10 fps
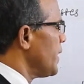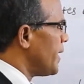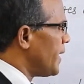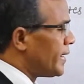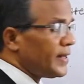
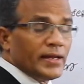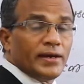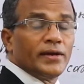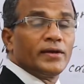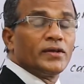And
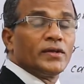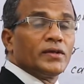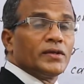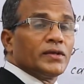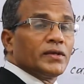
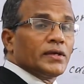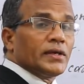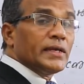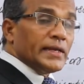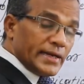
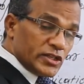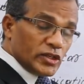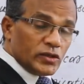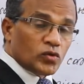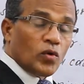in
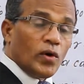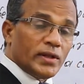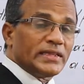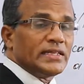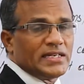addition to
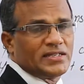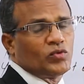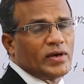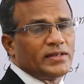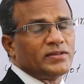all these
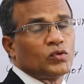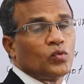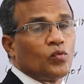ones,